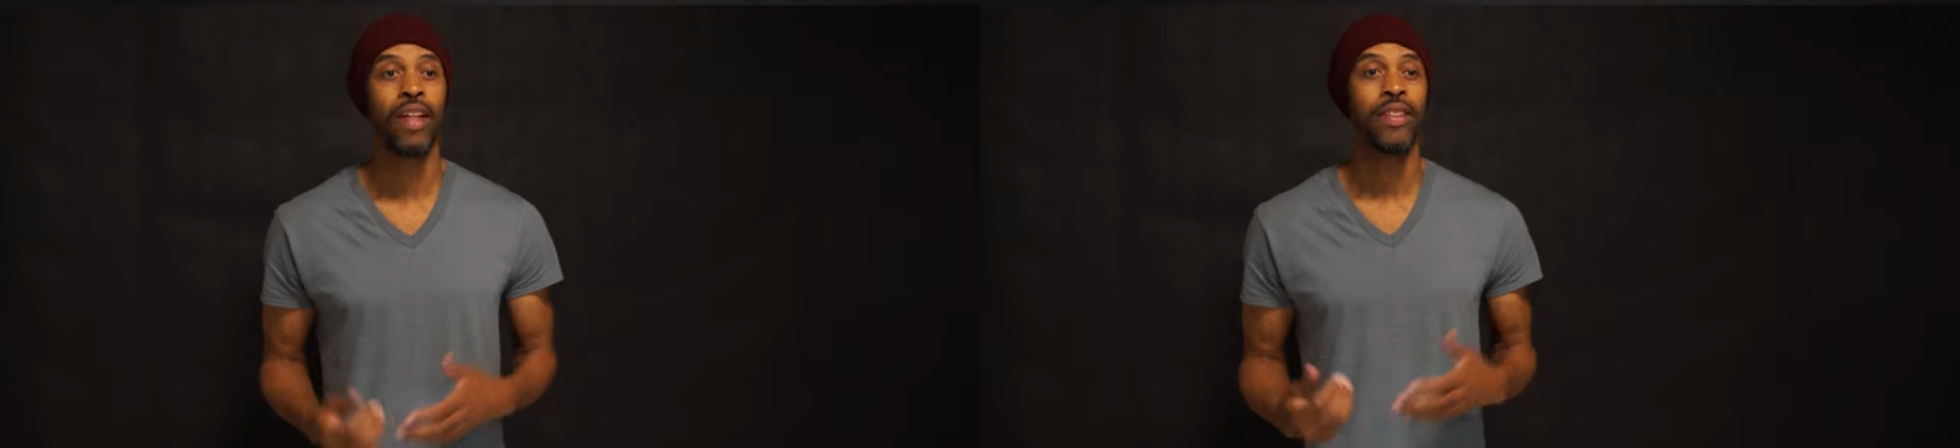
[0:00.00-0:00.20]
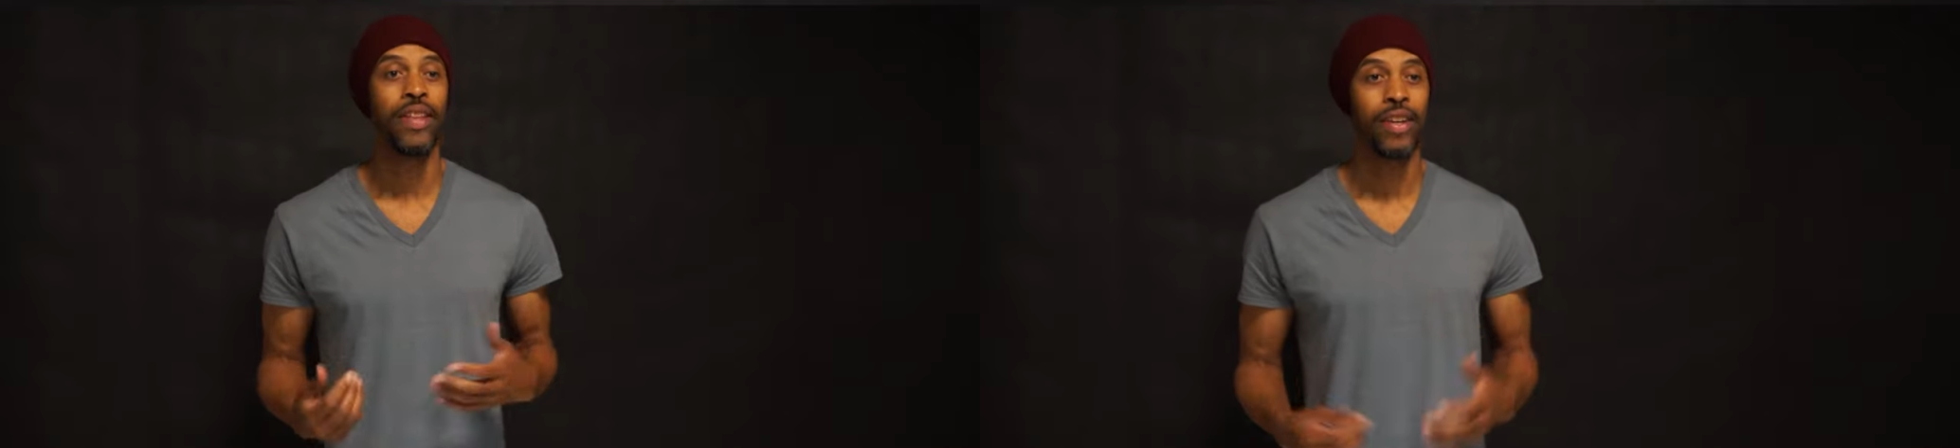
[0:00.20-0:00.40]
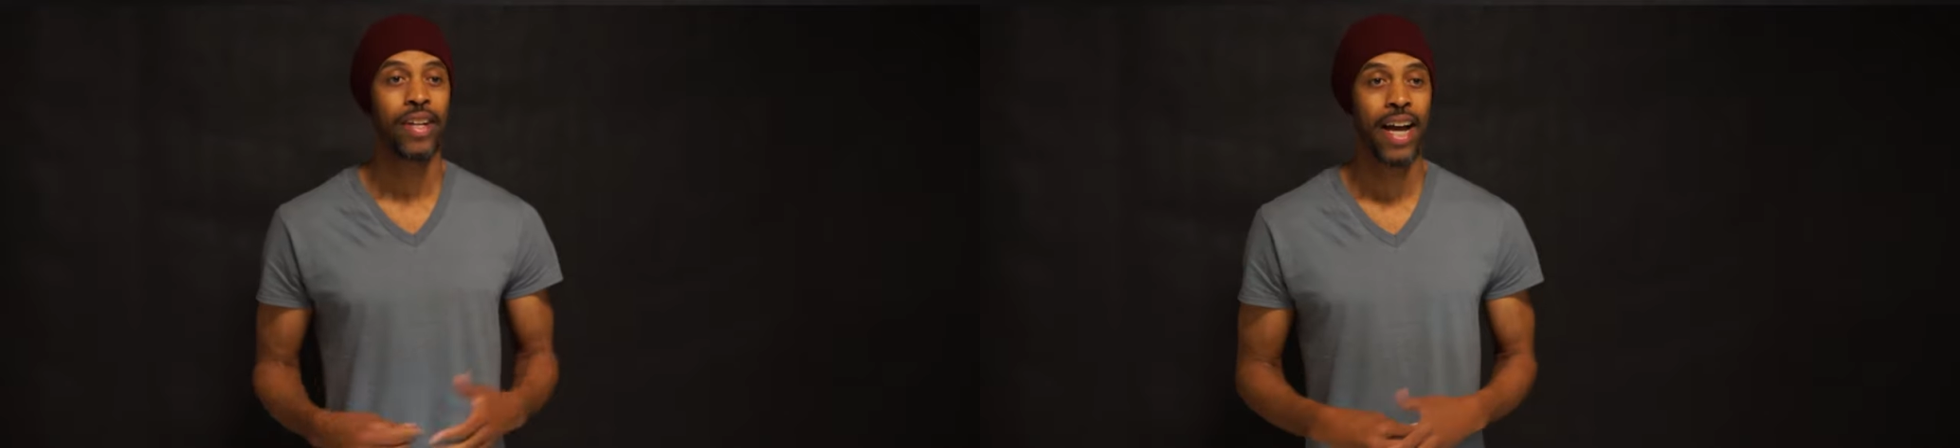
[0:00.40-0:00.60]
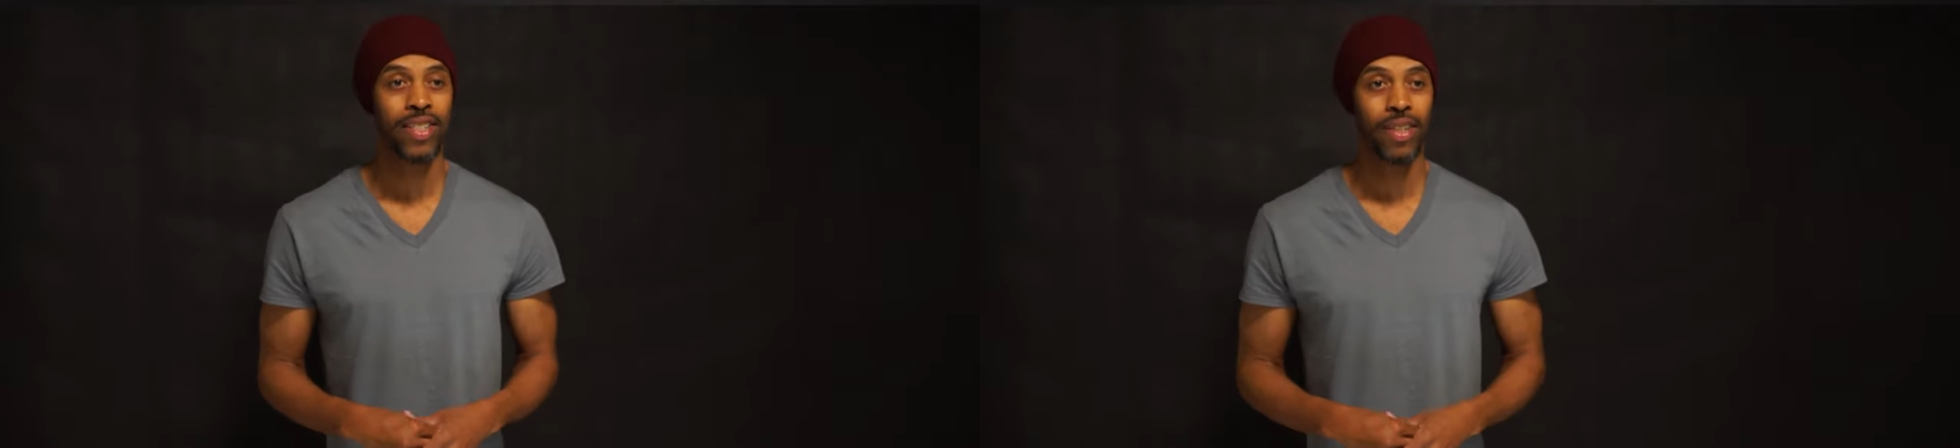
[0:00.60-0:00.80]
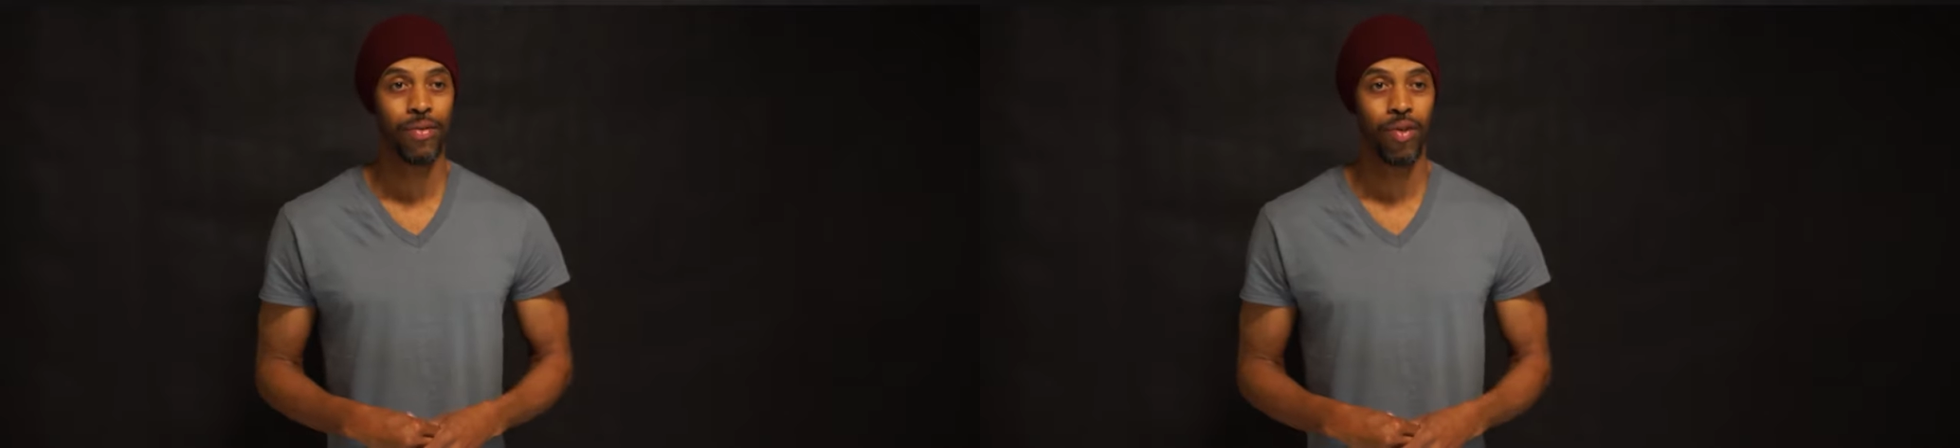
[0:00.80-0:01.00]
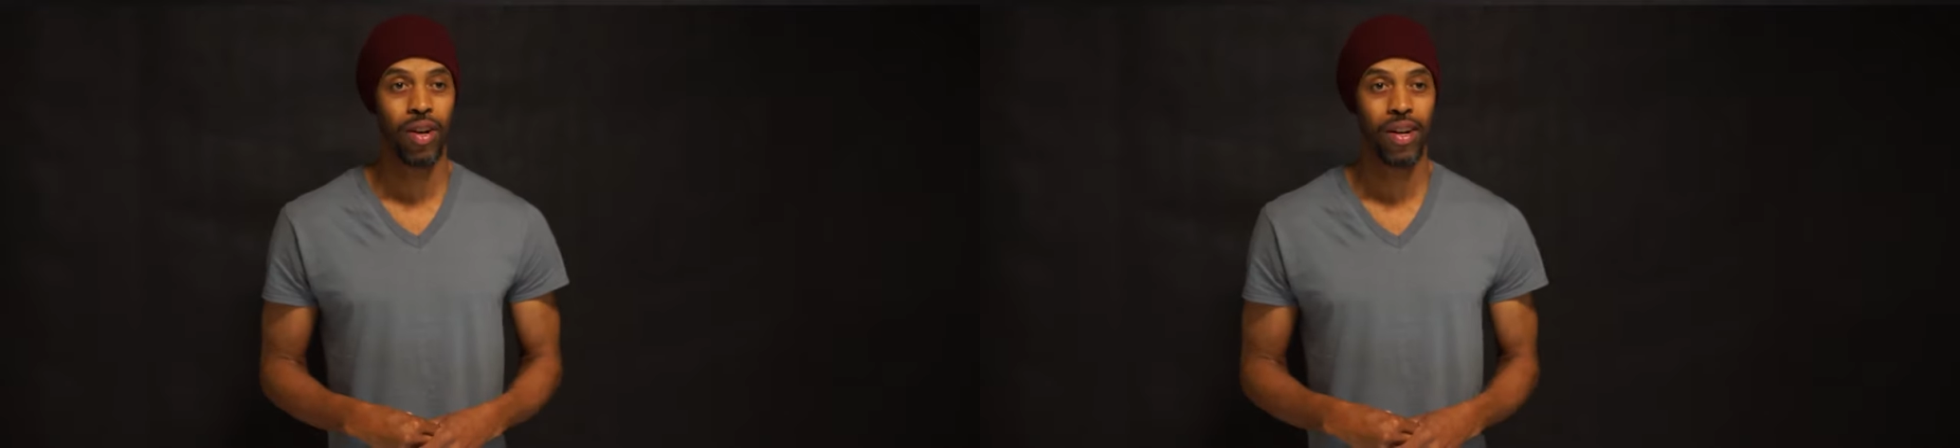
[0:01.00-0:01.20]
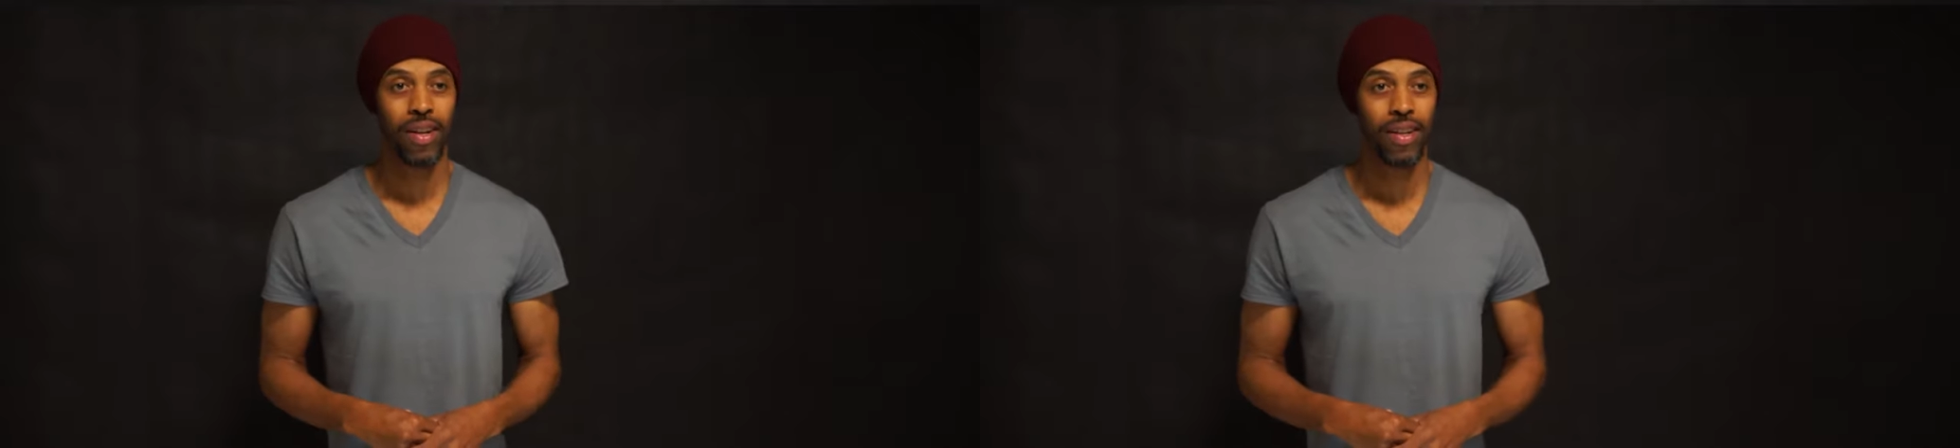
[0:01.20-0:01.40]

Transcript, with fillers: that they're casting for.